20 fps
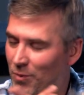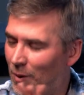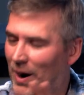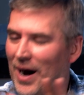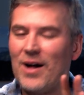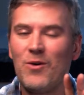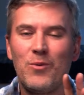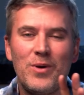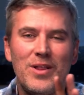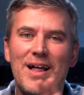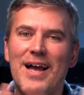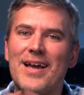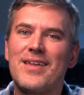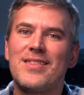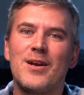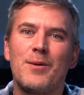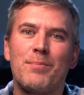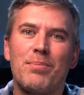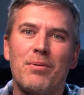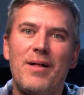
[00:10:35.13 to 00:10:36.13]
while we
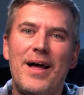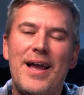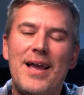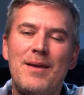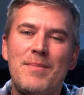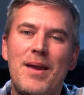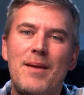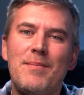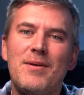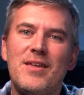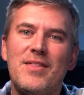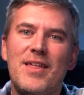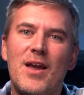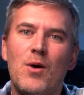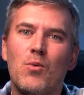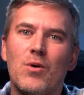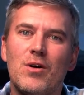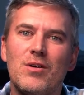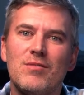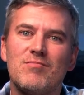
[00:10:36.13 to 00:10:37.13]
like their play, maybe
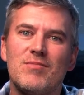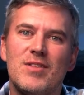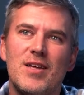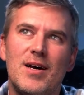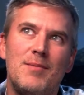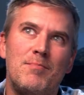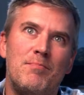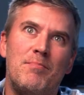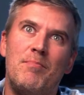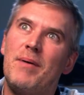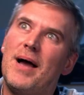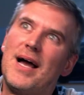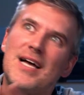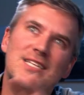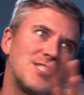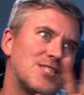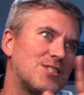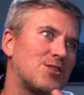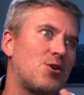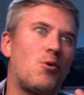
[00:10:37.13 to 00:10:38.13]
they weren't the
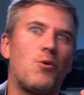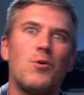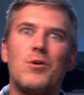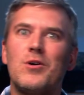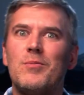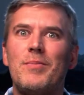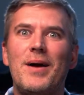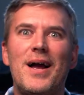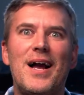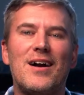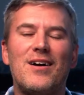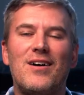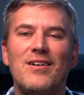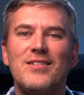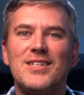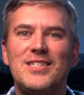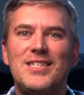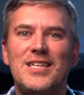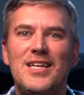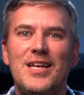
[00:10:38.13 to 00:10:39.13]
best quarterback
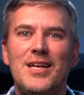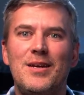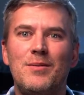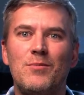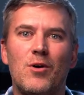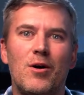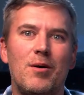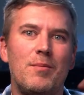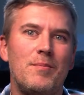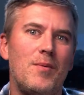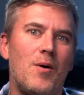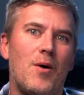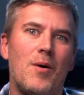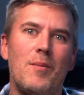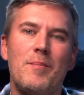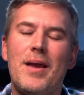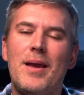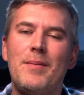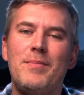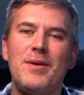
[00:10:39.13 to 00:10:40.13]
on the team, or
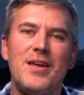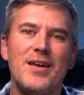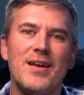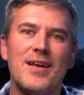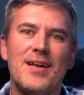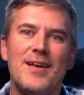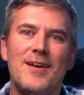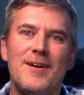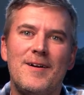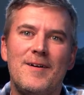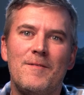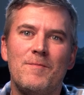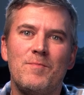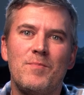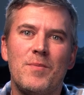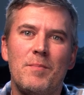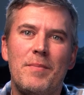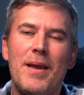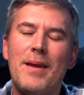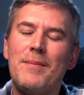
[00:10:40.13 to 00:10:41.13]
maybe
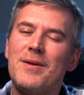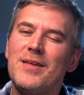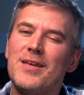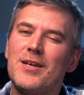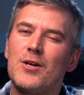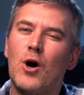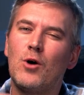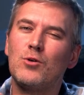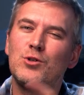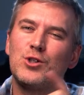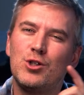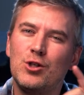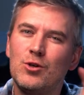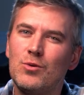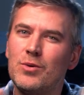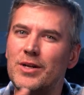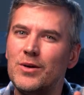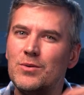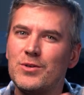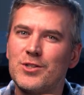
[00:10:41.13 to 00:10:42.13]
Coach
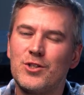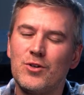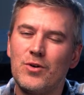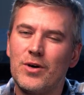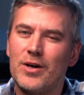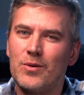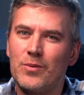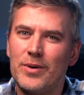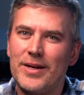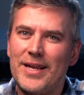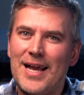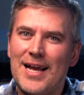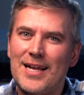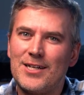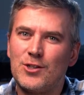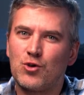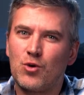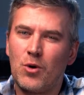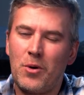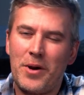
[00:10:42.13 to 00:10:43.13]
knew what he was doing when he
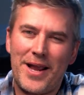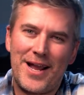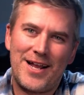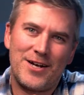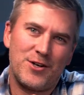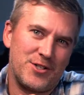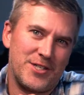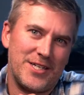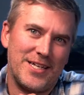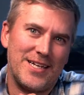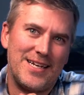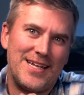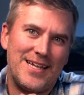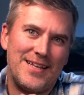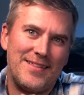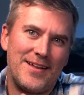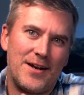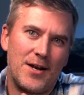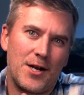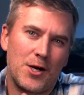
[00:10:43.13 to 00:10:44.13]
had Troy Anderson
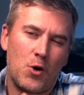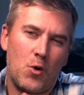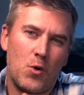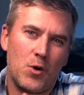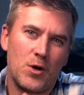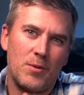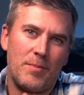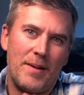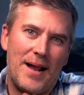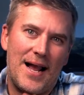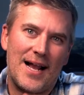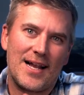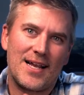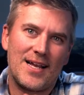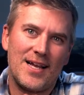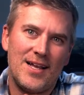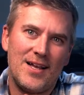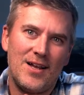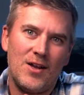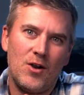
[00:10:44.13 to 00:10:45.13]
in there at
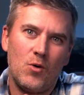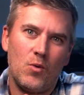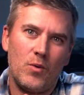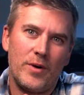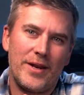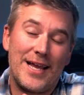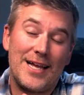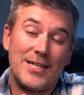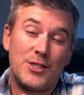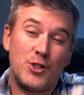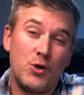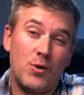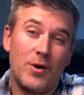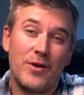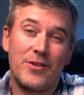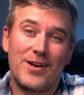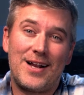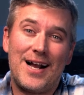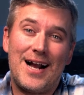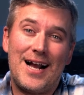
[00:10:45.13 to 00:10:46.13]
quarterback, when he had
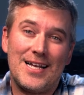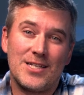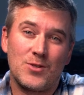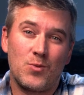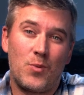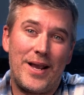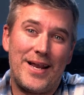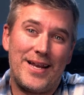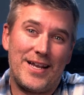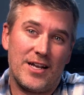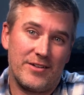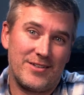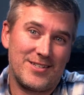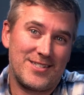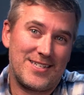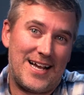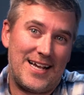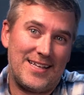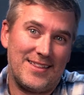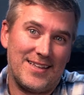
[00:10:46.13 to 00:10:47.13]
two other guys waiting on
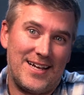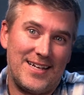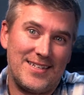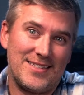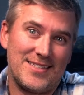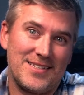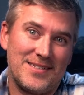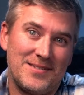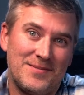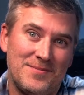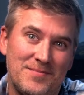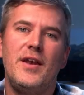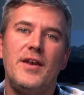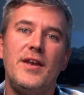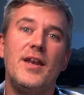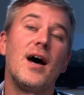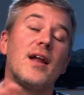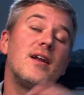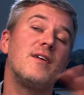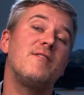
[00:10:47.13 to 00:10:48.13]
the sidelines.
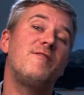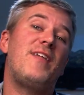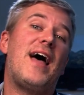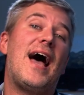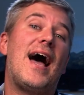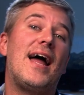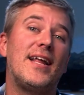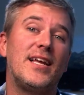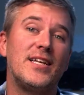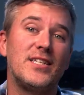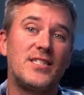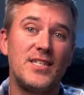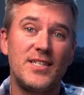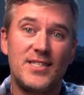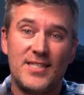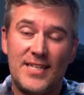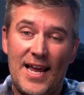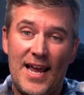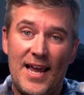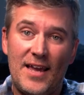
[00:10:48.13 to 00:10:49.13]
None of that is
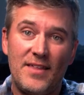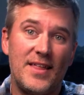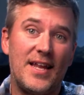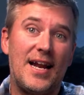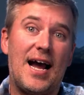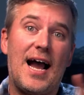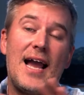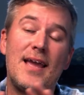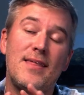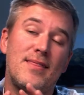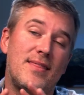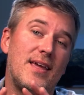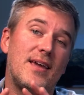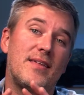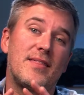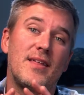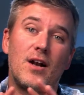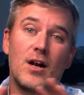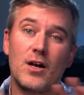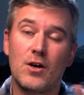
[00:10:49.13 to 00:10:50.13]
to say that I
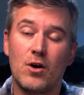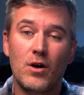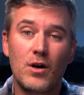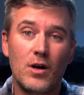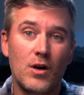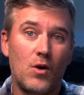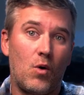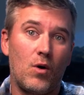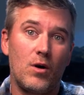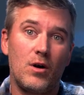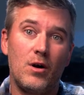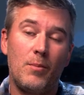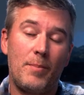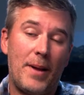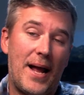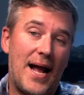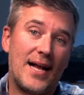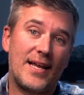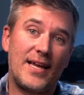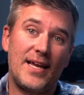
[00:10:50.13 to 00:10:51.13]
think that our current
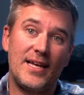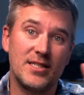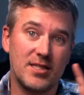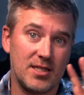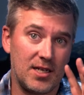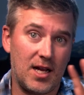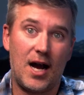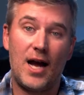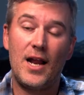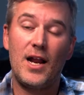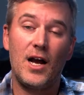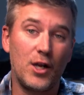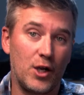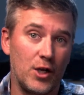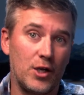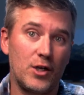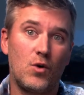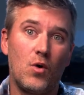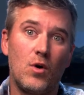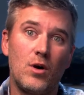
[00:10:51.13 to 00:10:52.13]
quarterback is not a
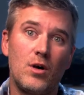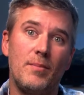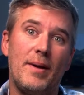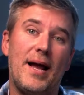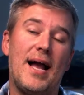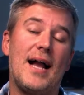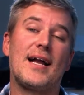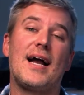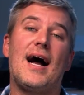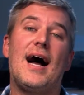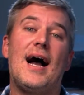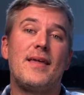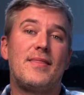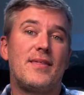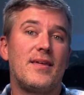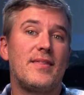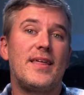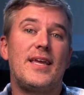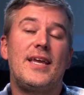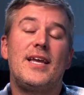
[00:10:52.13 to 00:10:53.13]
good quarterback.
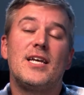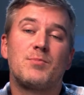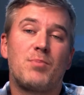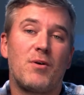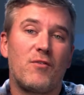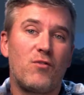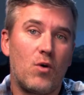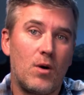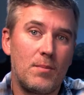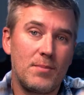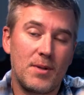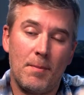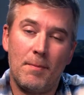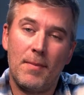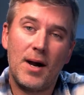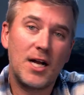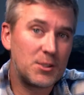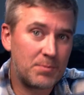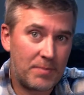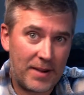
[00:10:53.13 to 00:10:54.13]
I think that he has performed
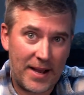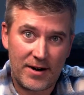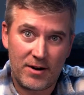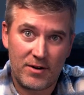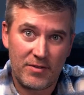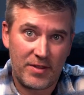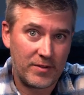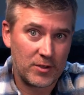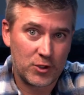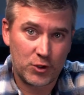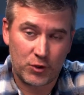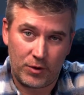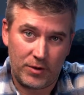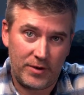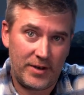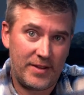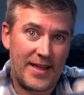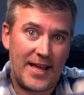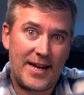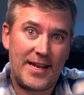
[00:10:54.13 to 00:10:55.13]
much better than the
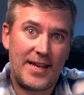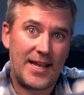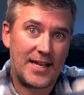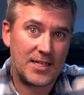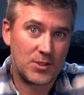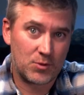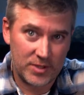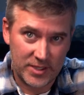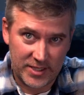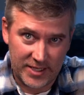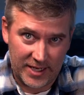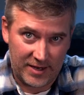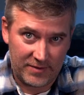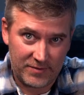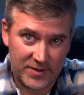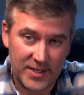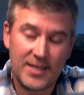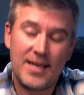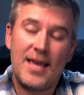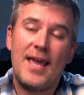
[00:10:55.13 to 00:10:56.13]
scrutiny that he has
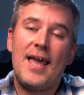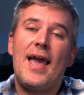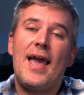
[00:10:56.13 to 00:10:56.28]
received.